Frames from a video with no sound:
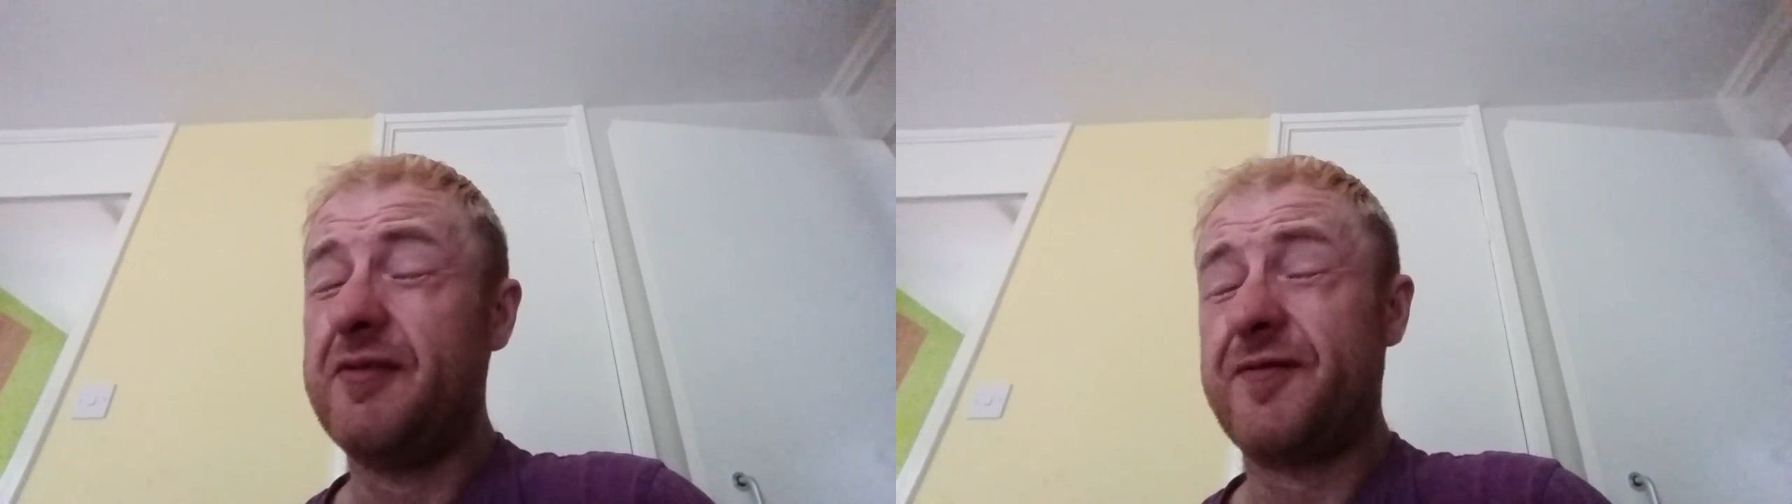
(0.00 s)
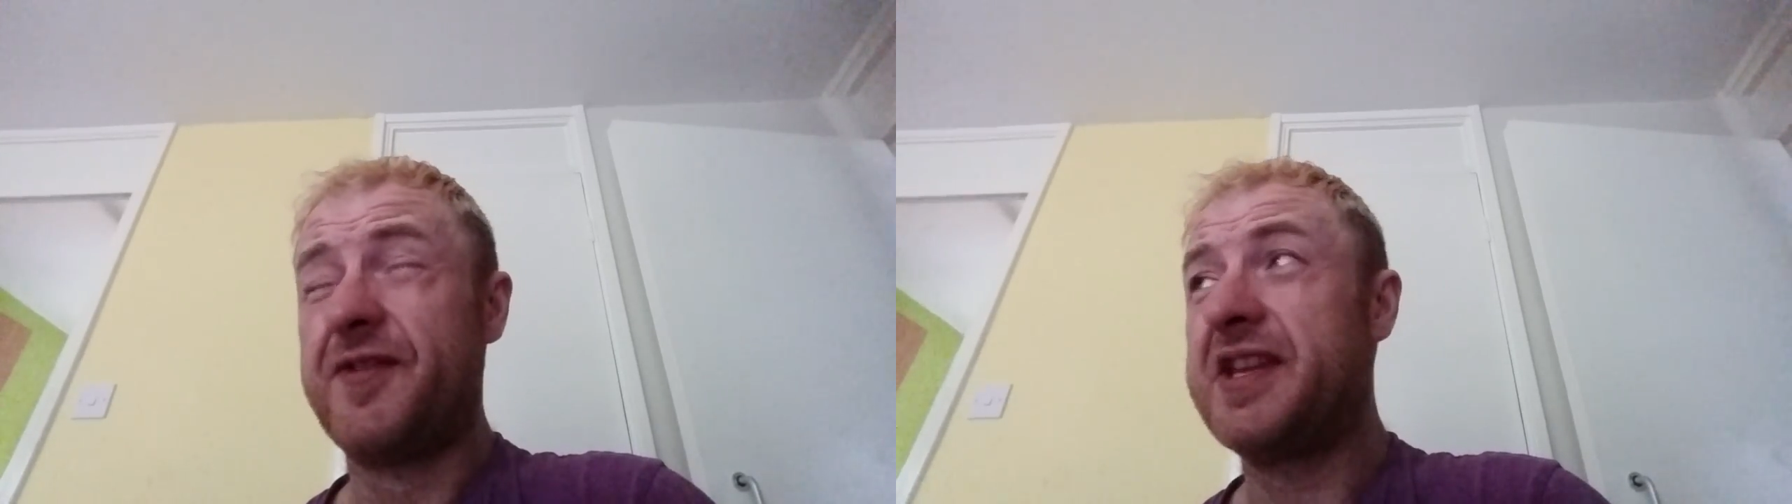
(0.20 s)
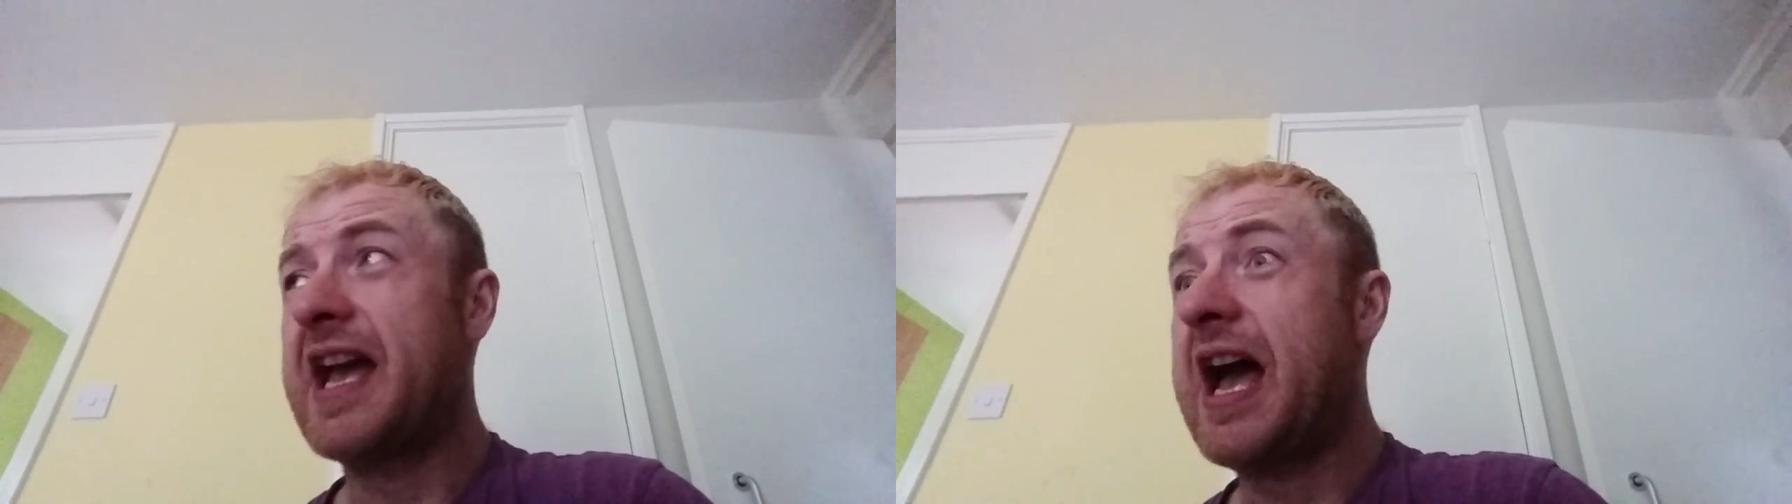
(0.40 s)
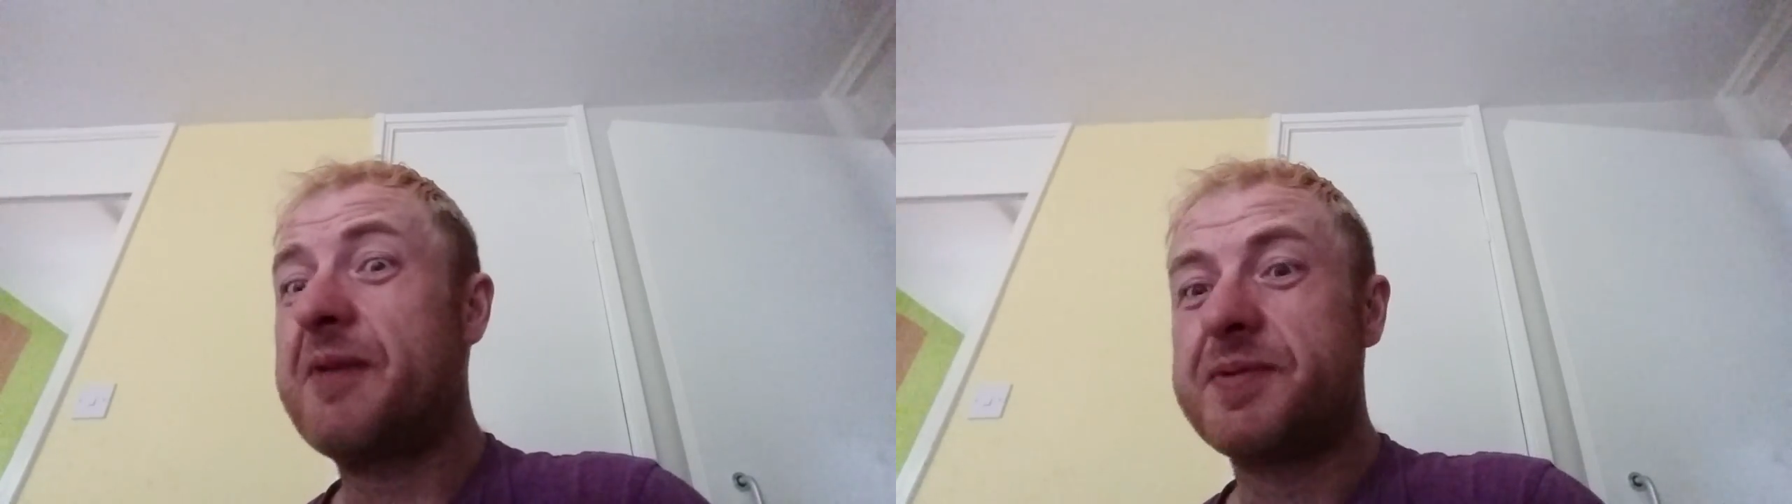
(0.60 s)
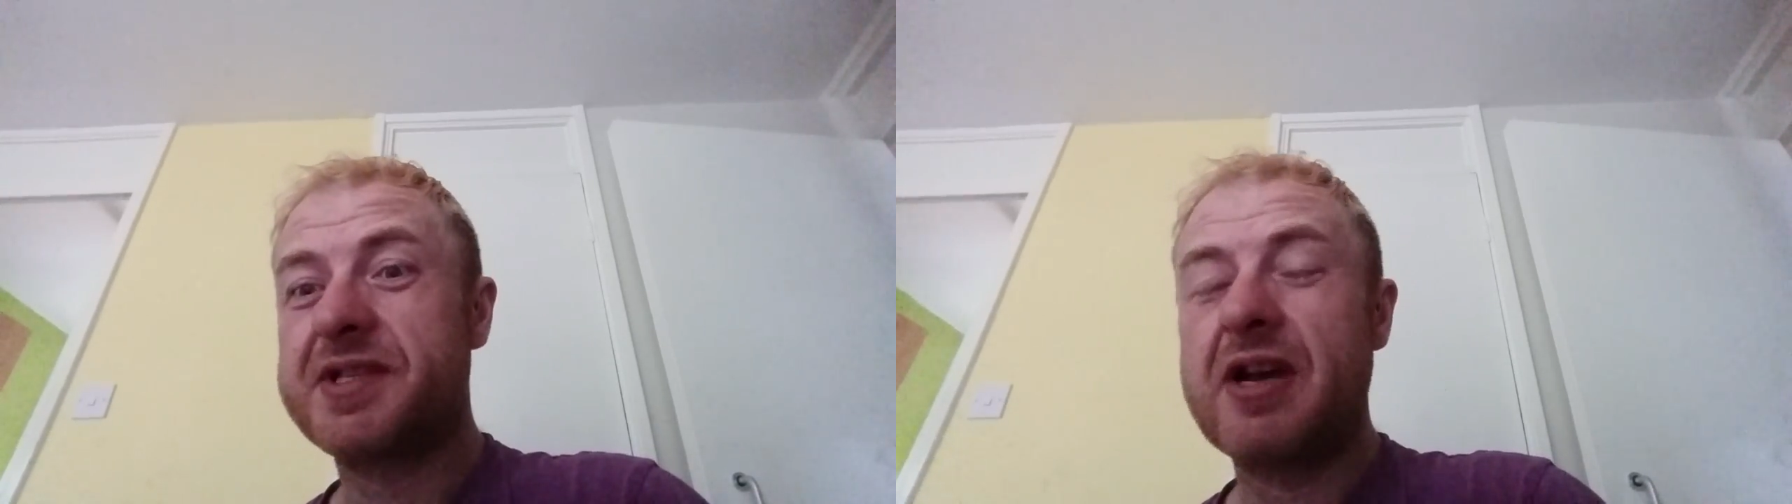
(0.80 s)
for the
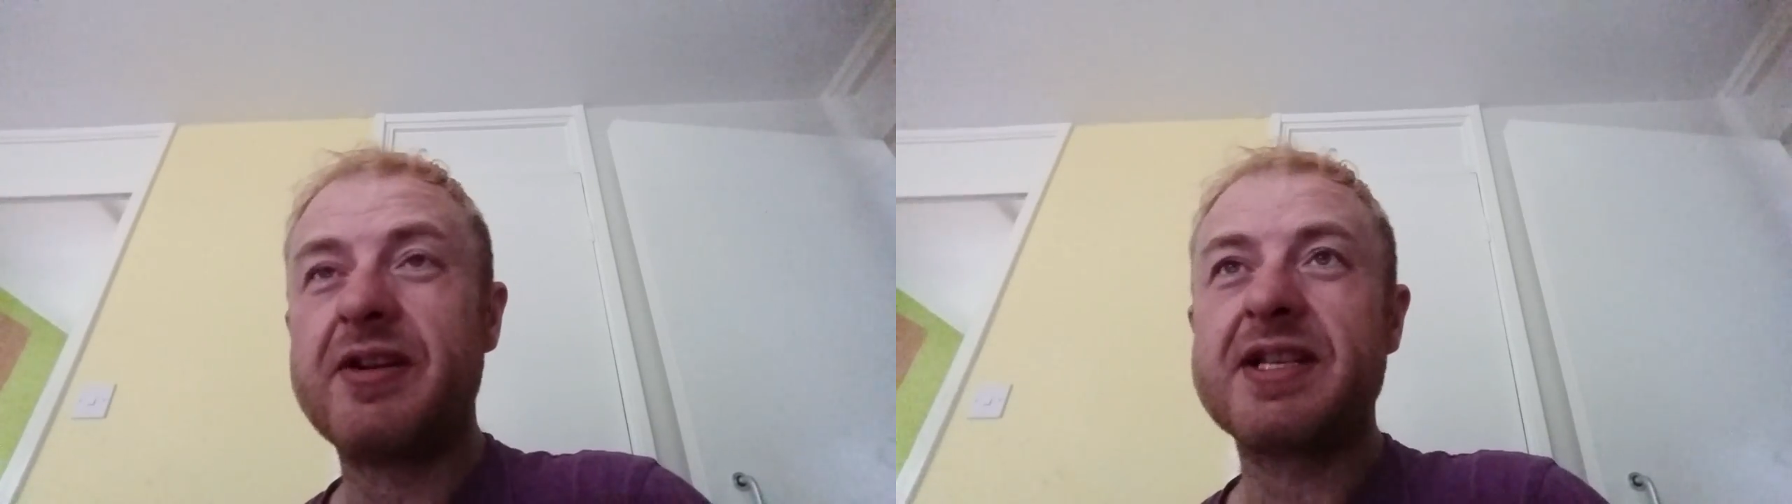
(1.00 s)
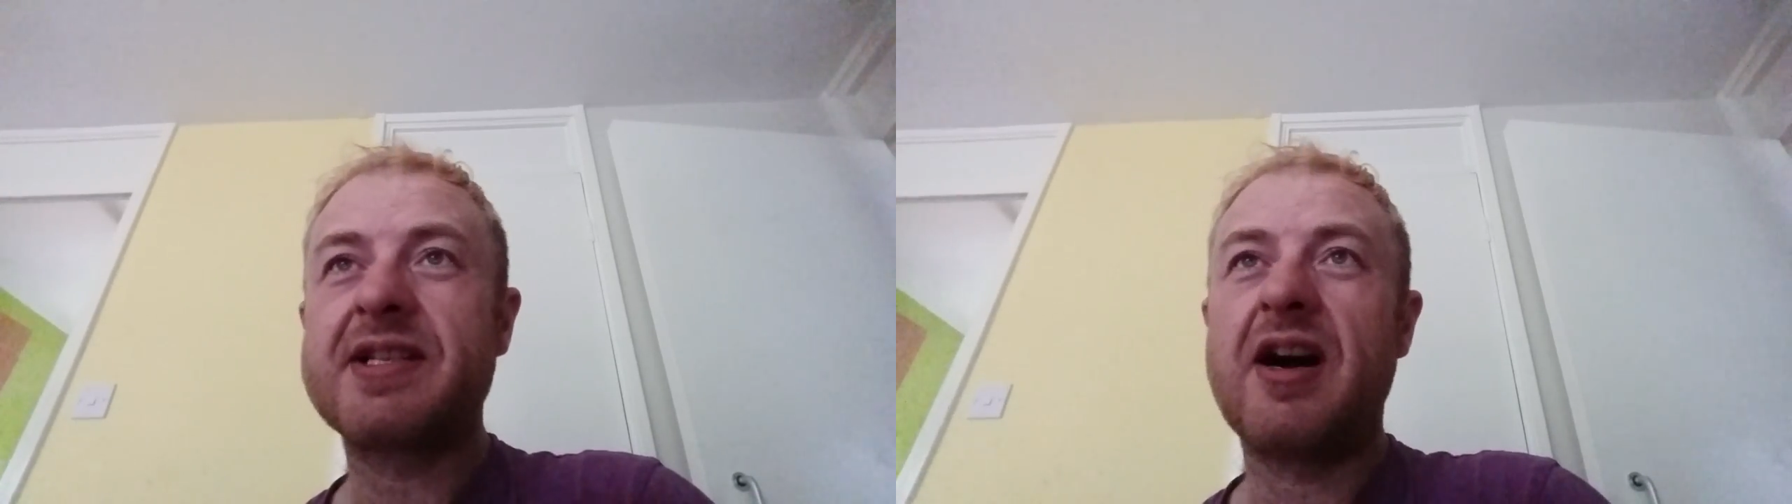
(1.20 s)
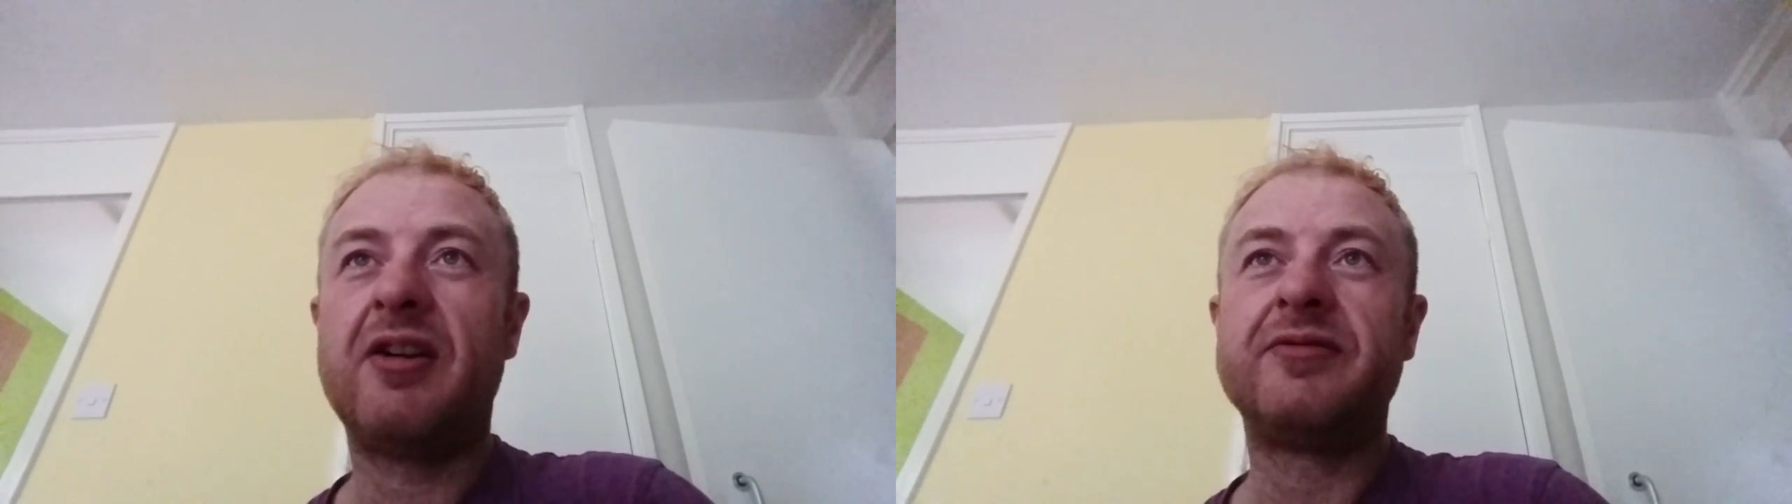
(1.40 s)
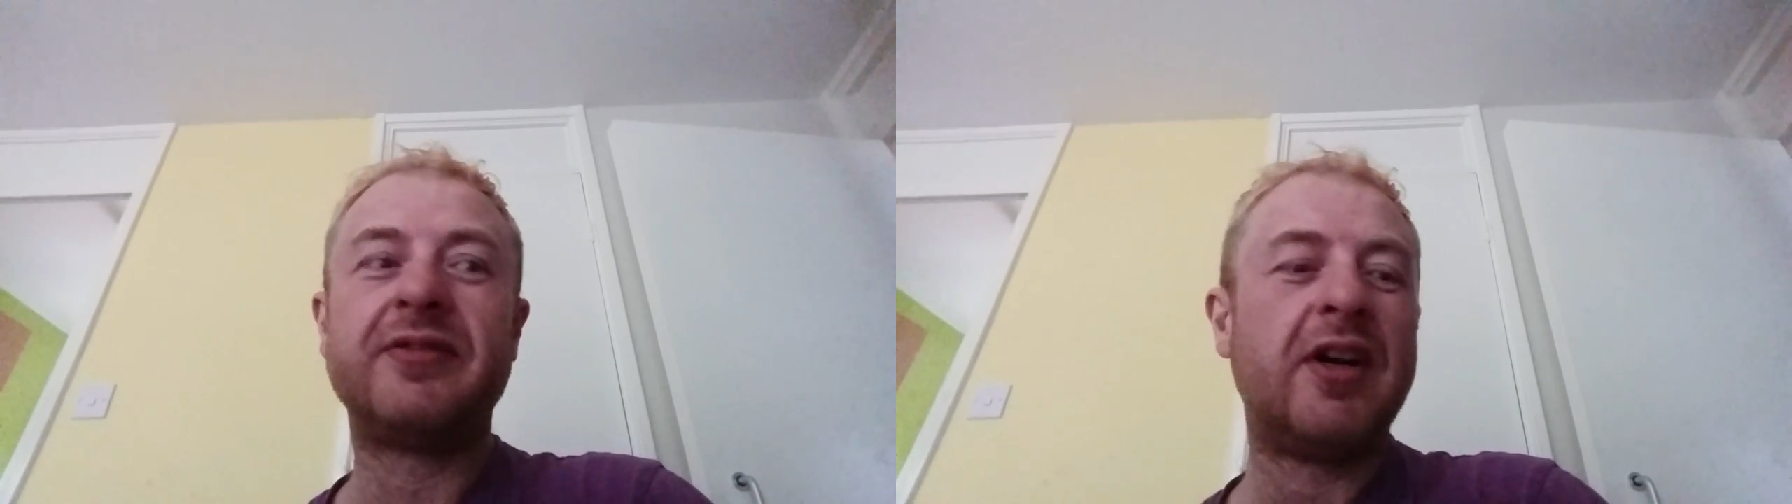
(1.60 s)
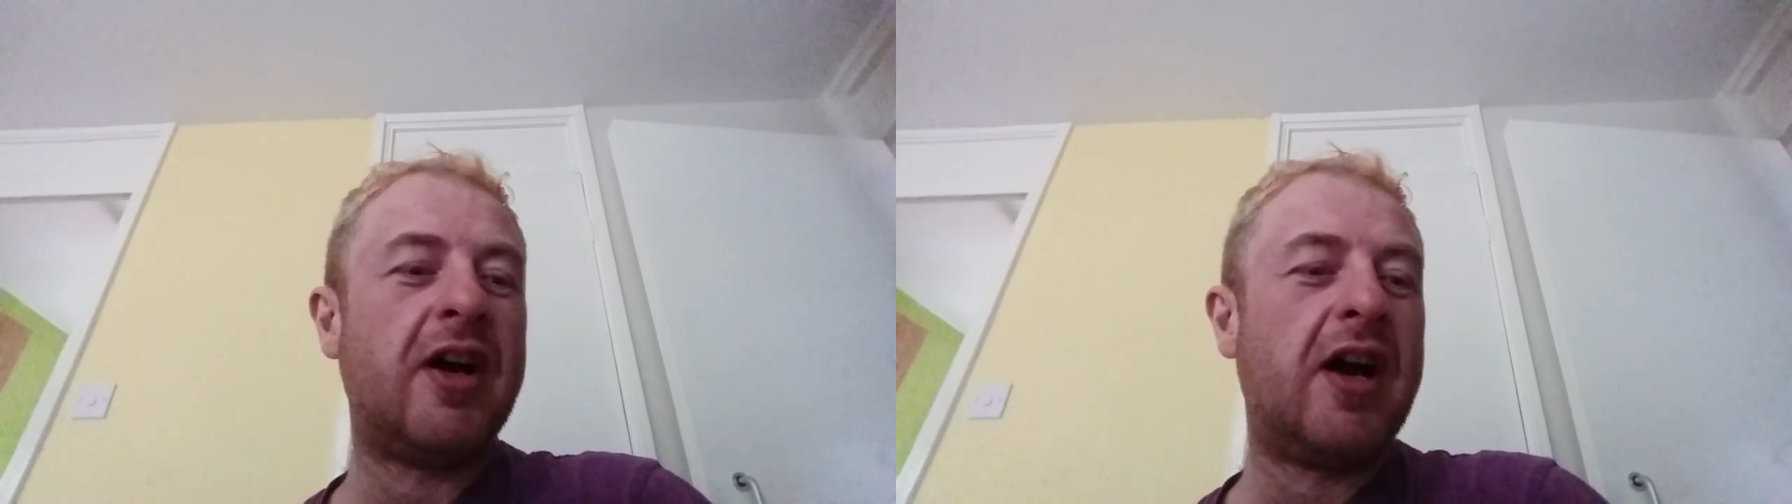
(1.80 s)
episode itself,